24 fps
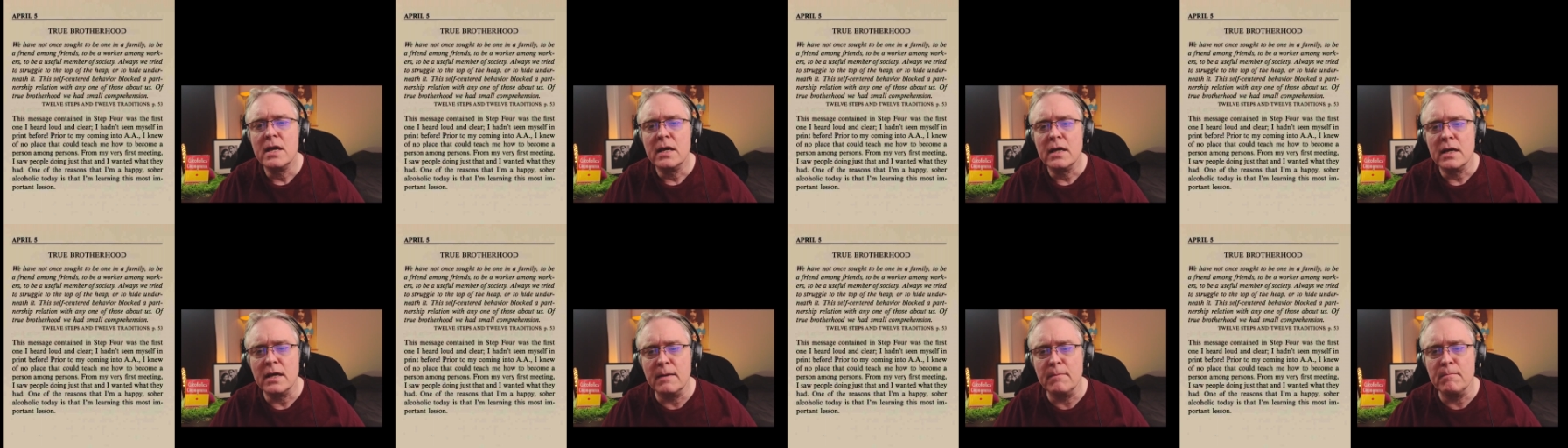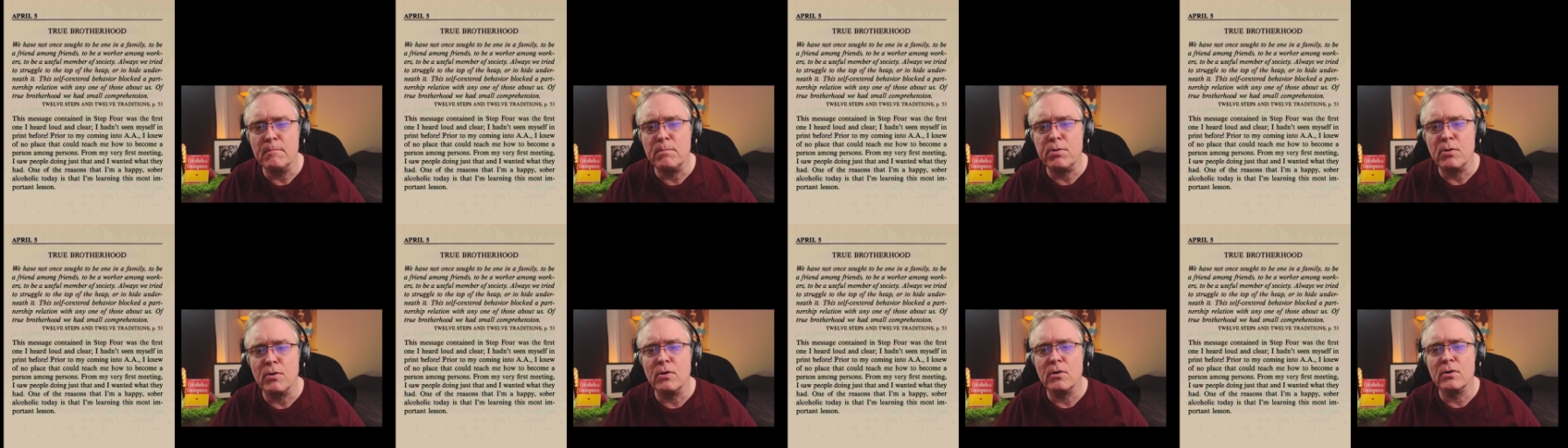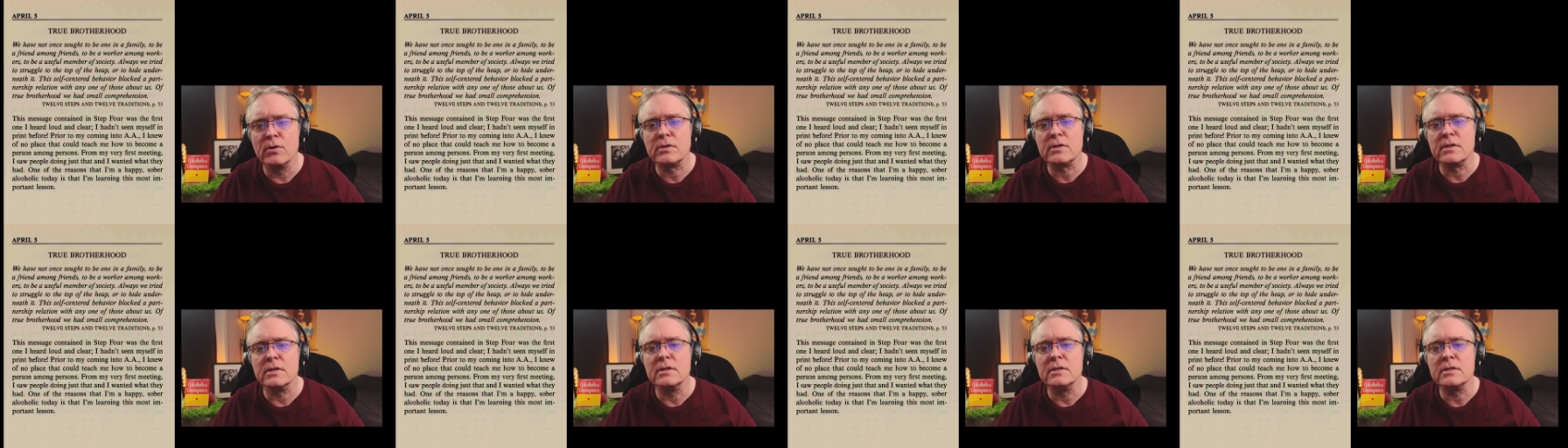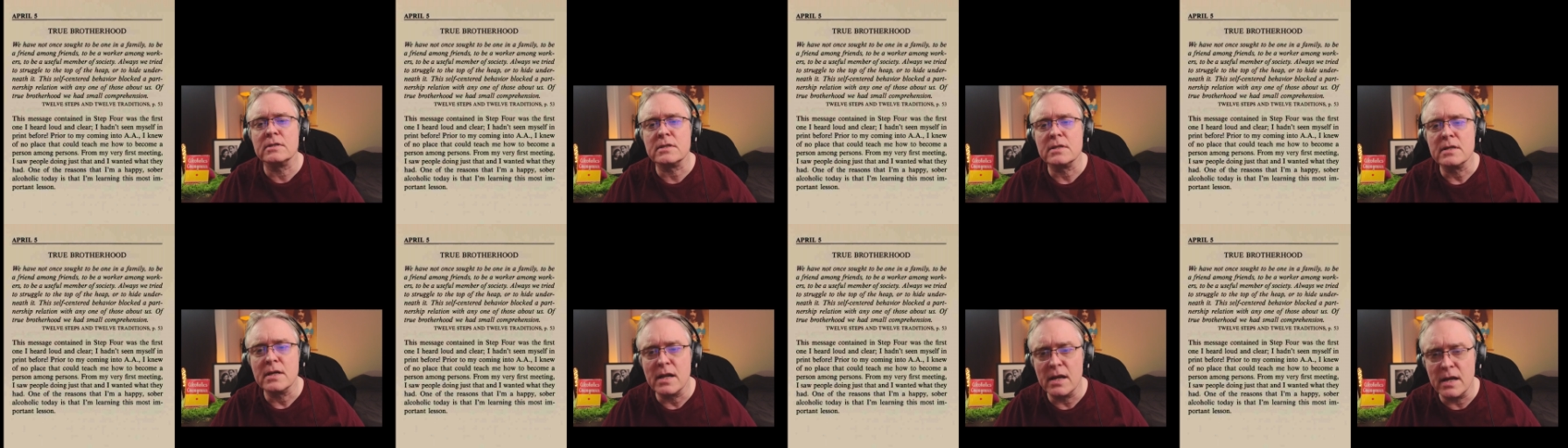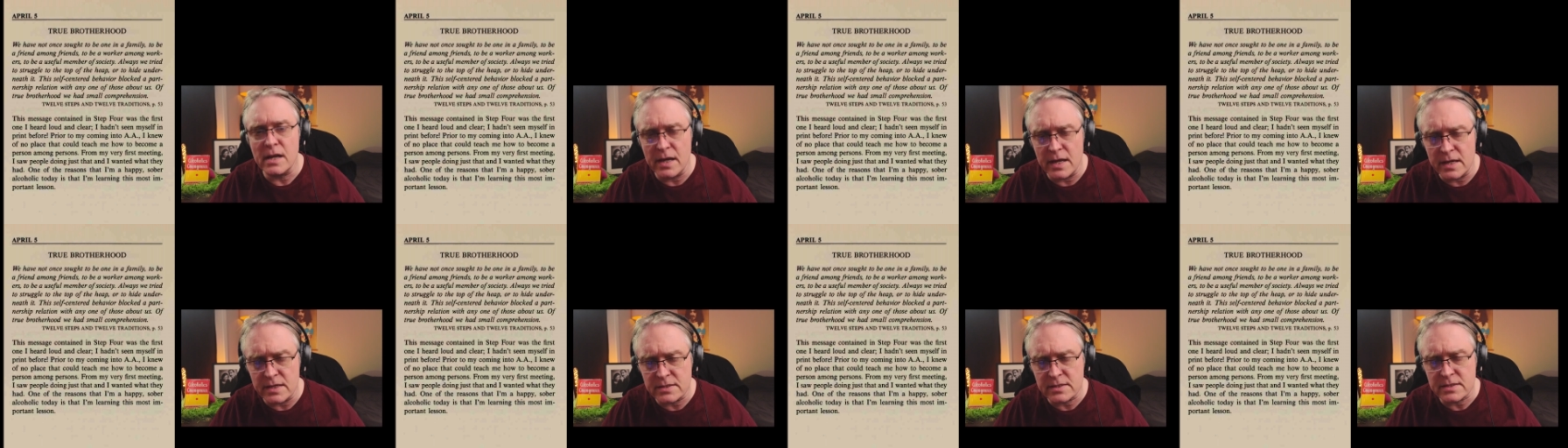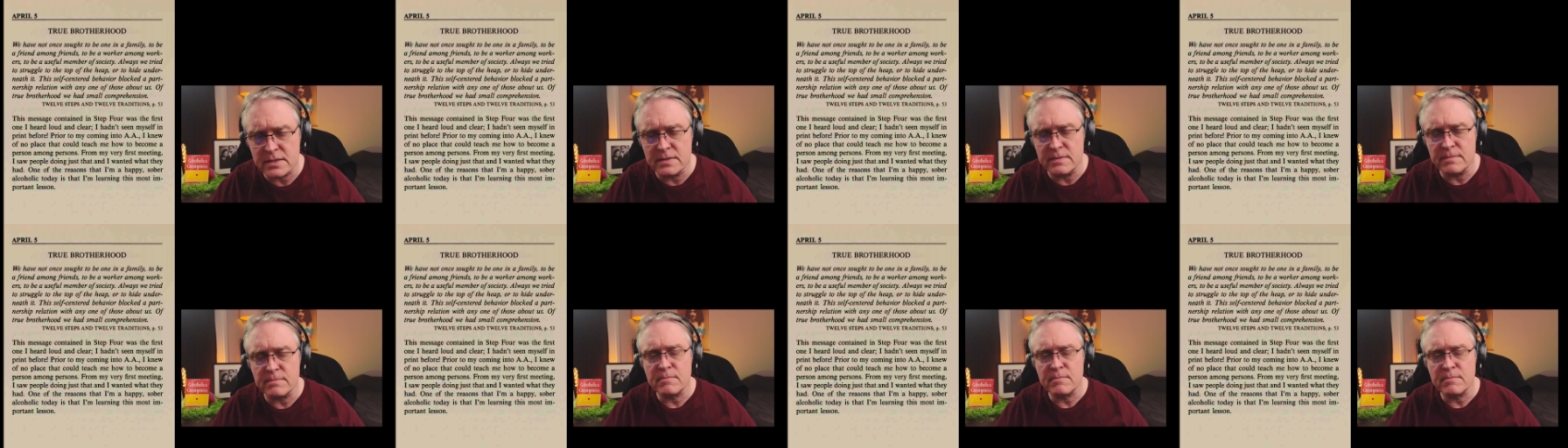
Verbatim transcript: important lesson.